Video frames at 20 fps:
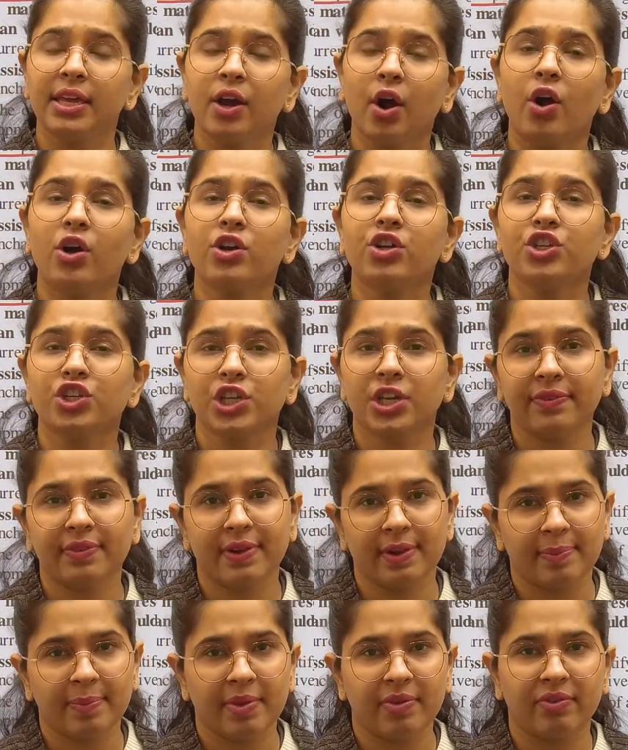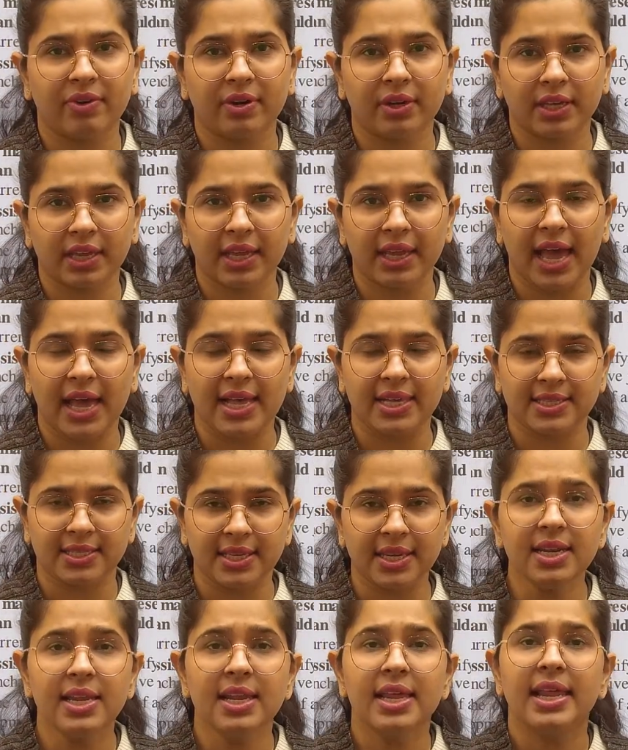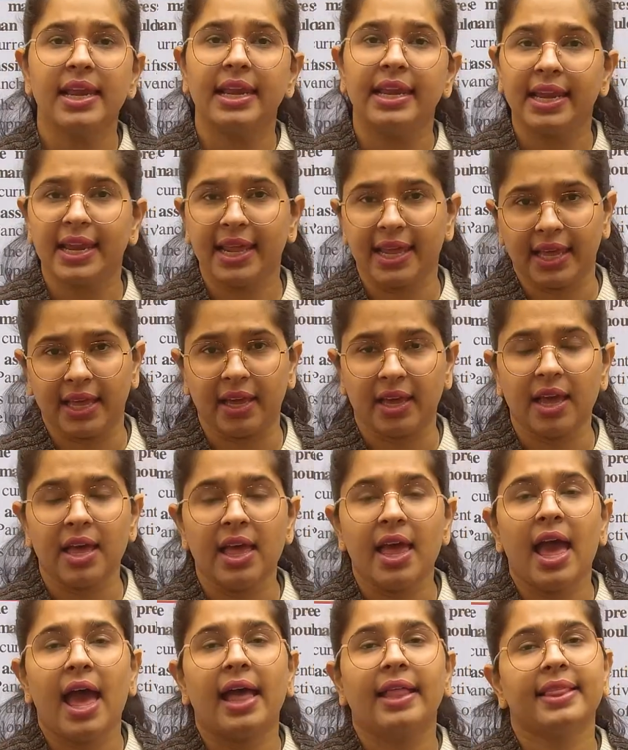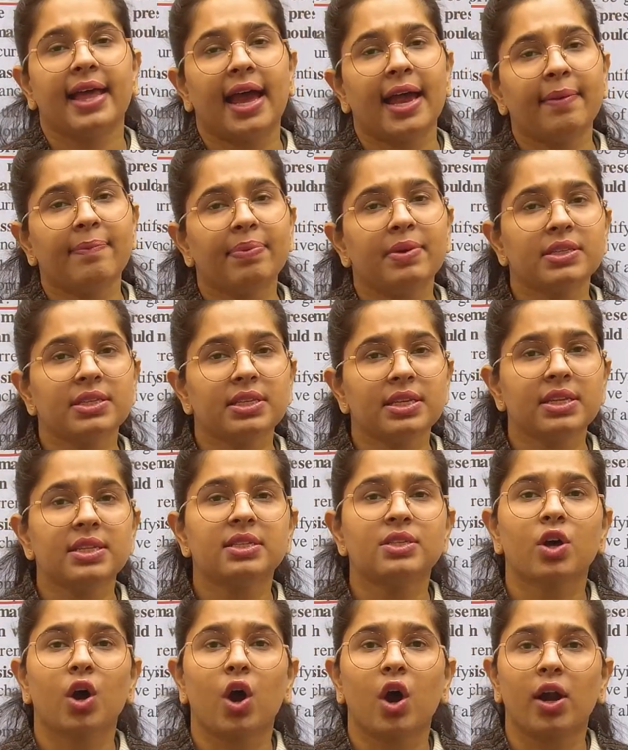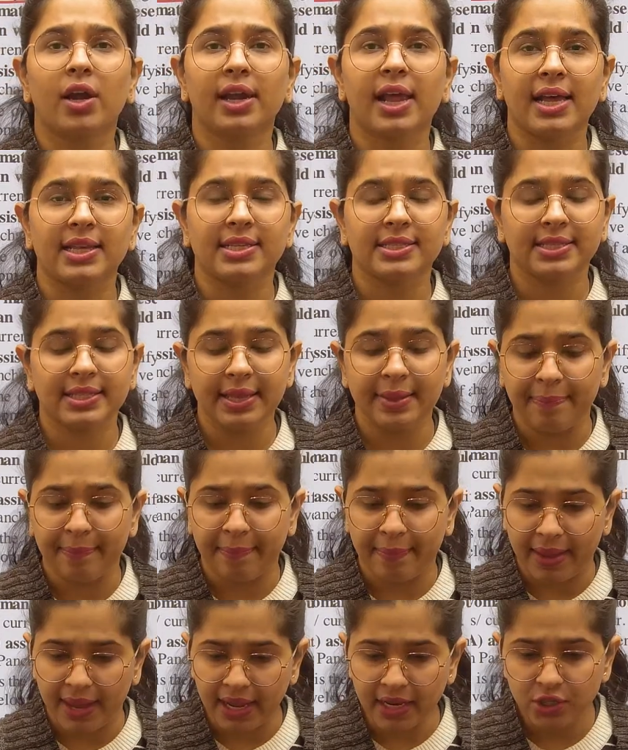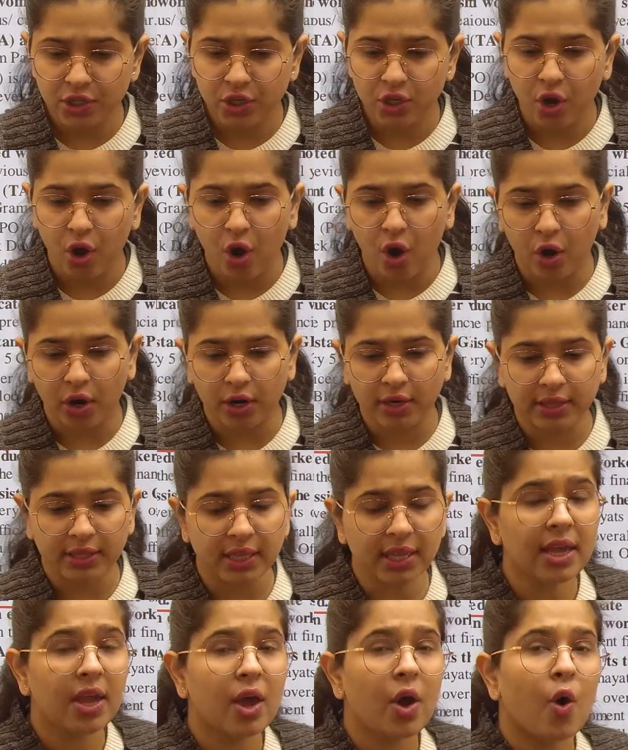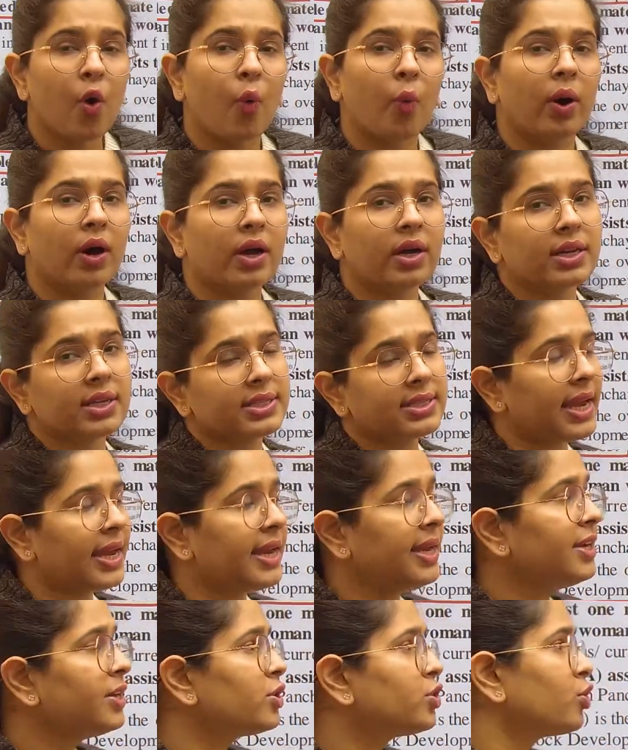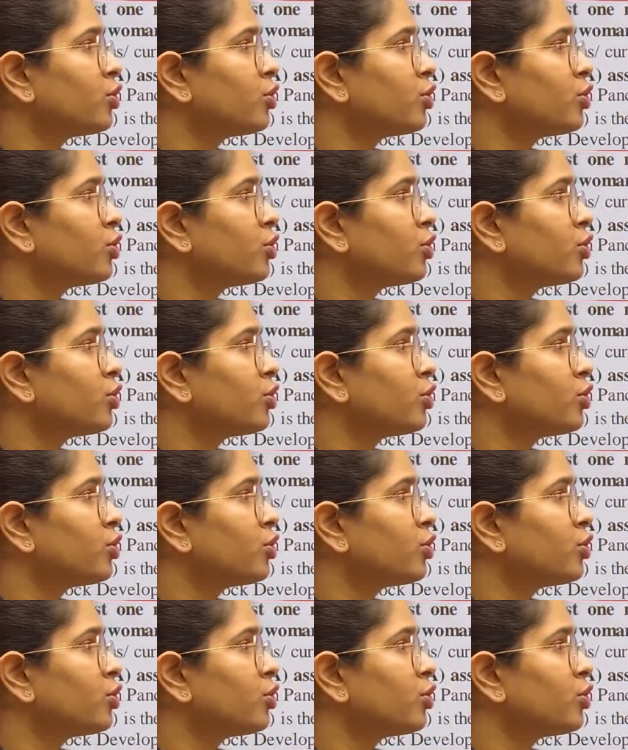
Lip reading: or she will be working as a link, and that person is called as the mate or the work site